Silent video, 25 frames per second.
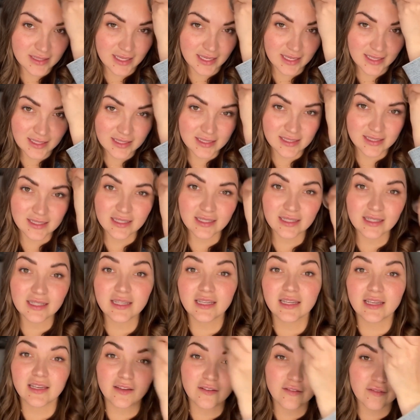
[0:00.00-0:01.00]
instantly
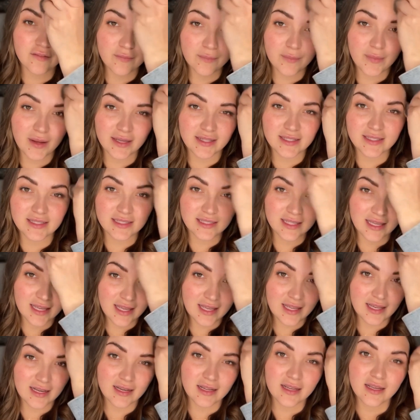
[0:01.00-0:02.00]
give my
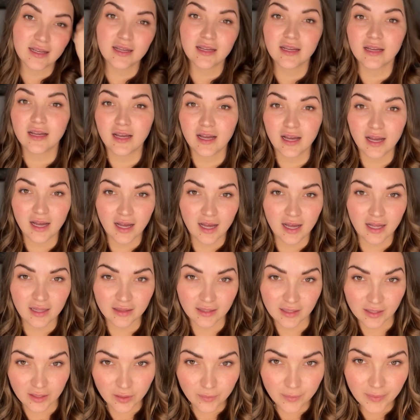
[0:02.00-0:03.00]
skin a
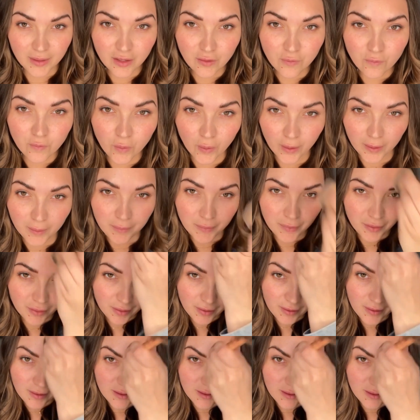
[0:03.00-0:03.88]
little bit of warmth,